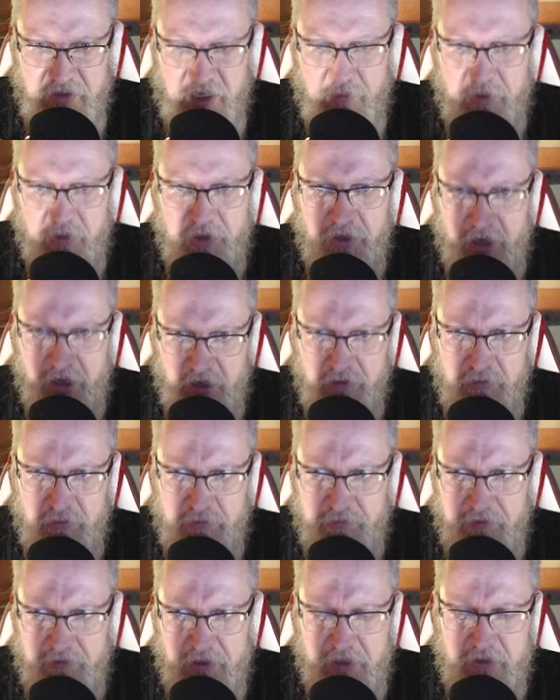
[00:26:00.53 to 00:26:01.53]
and
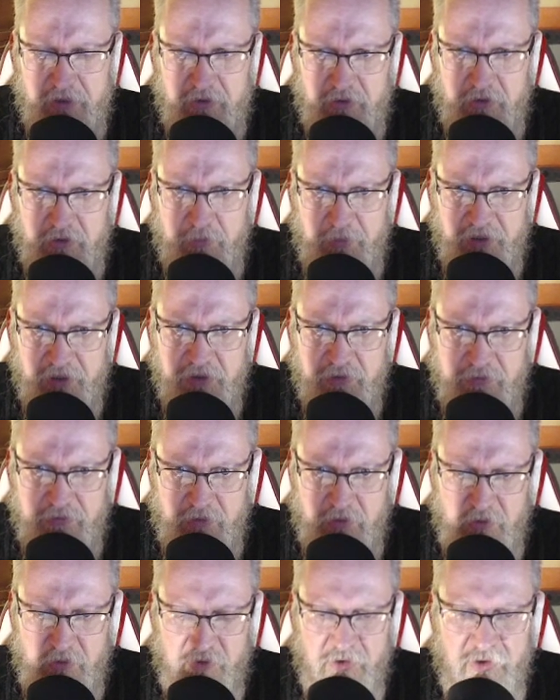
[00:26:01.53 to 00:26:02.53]
unfixed
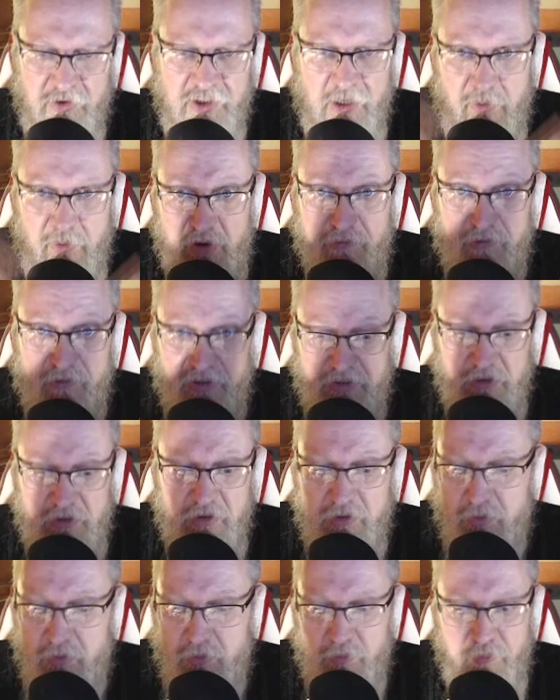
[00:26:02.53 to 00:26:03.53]
metaphors. And so every
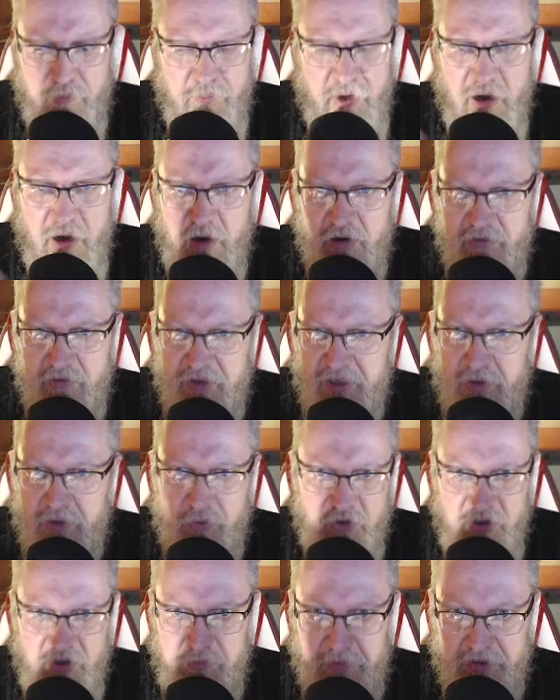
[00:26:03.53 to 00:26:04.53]
single part of
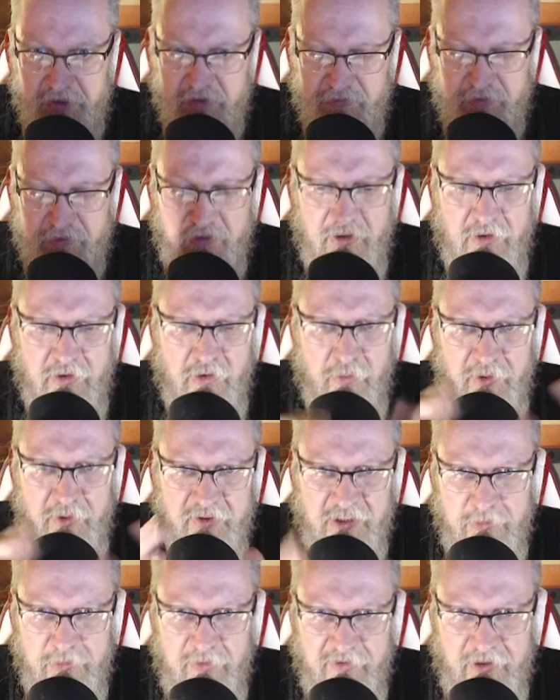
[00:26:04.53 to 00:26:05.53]
language is metaphorical, but
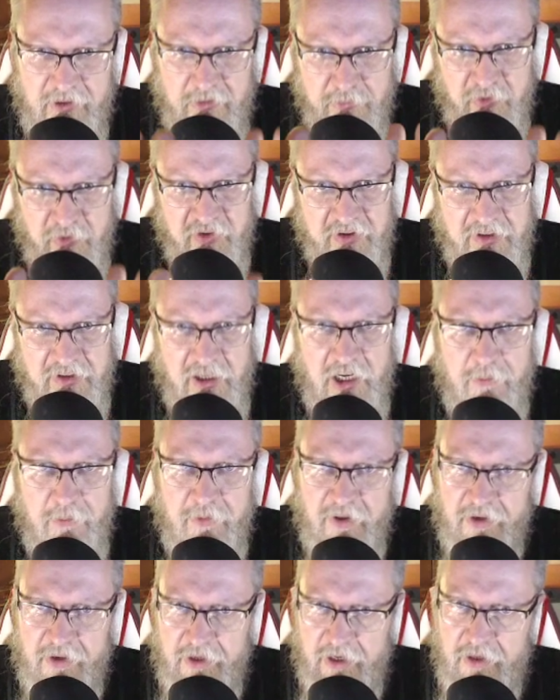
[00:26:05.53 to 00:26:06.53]
some of it's more stable
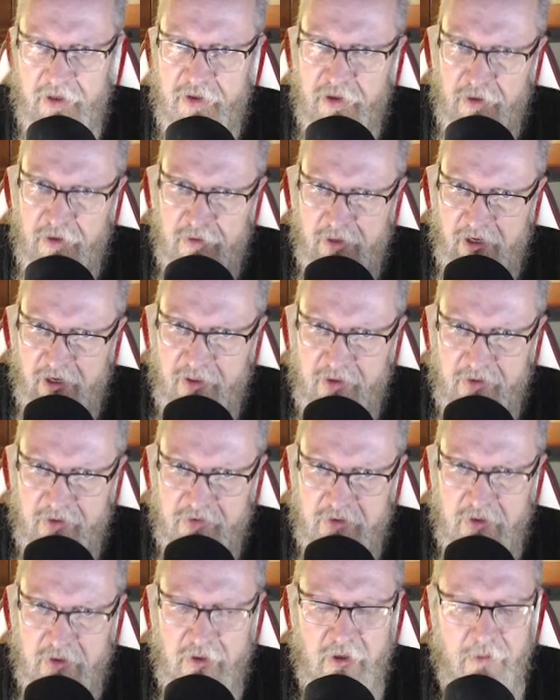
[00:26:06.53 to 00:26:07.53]
than others.
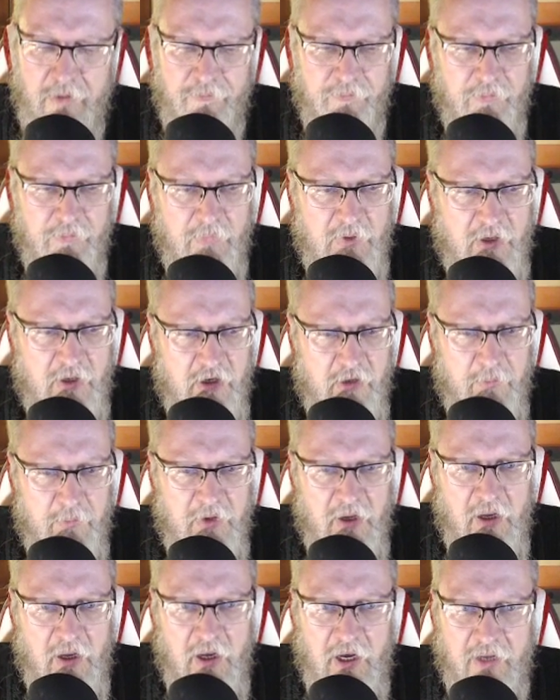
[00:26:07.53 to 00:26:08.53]

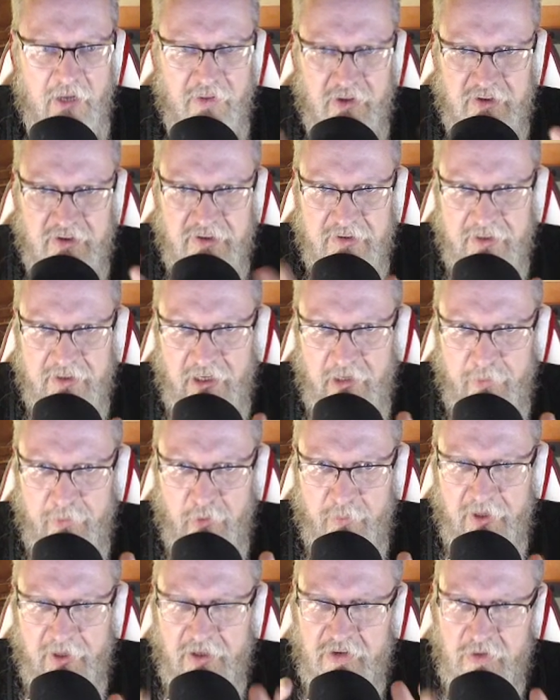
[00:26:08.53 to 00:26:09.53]
And the stable
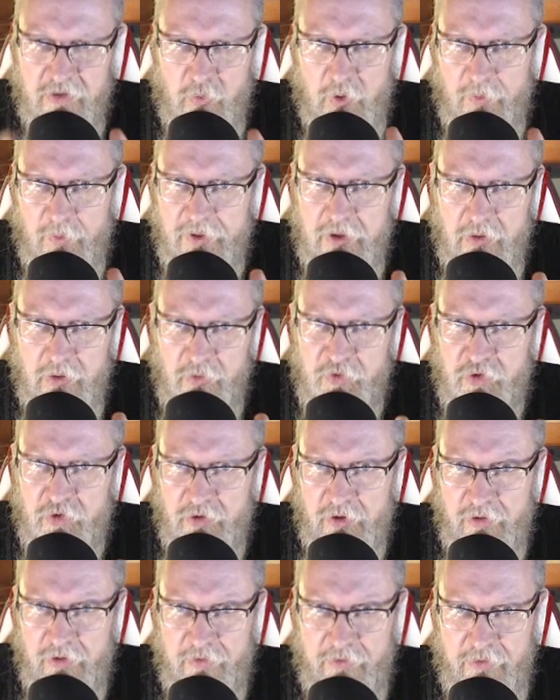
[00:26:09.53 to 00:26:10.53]
bits are what we call
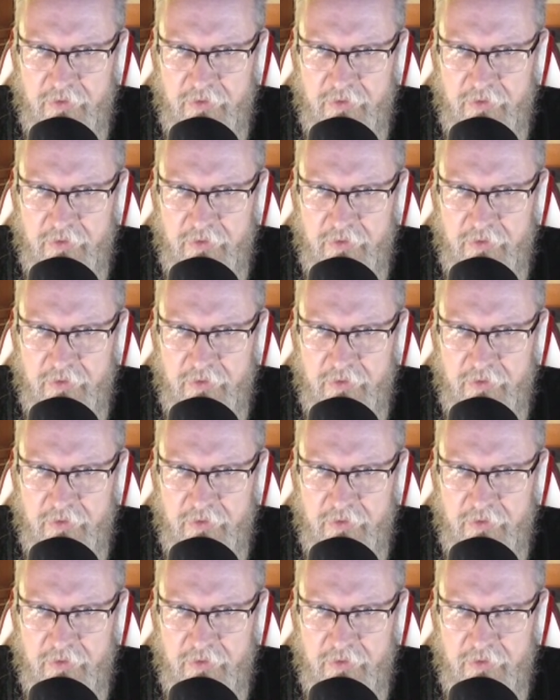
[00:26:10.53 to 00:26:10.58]
truth,